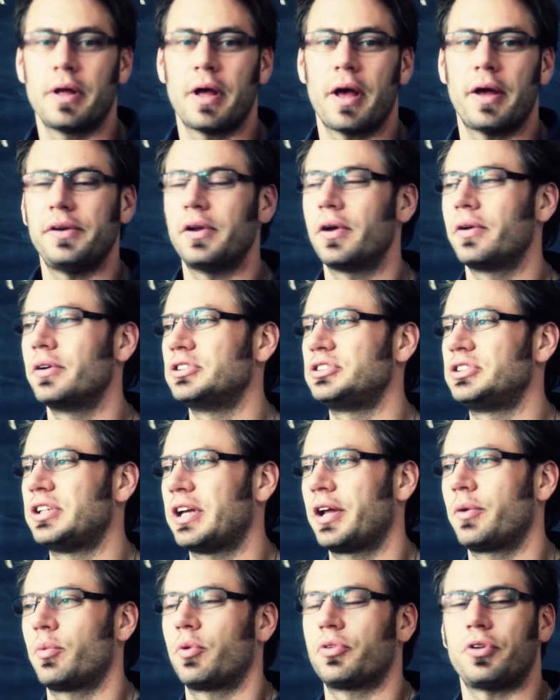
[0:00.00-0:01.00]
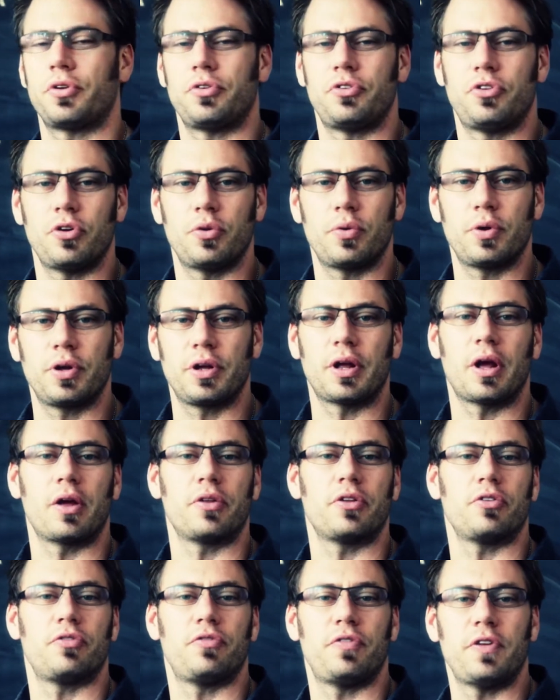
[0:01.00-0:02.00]
and you understand what they're doing,
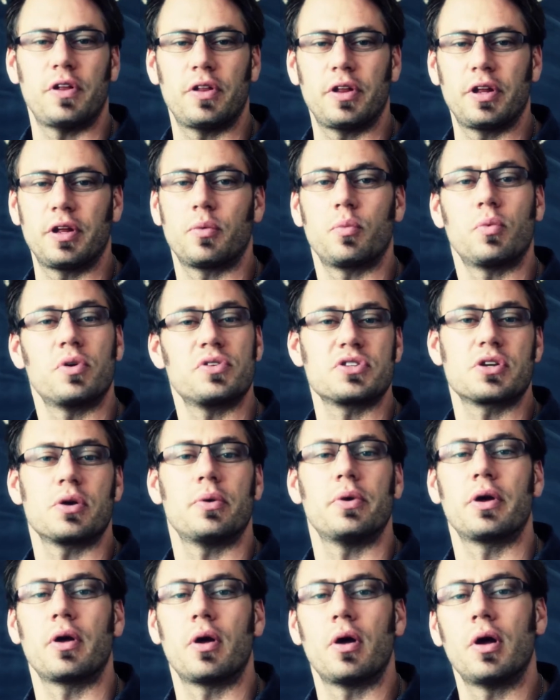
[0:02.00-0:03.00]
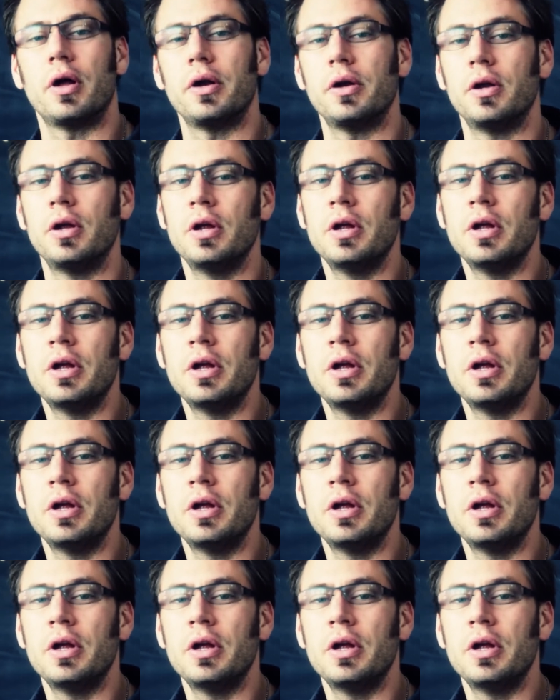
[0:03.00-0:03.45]
how they're feeling, and what's going on.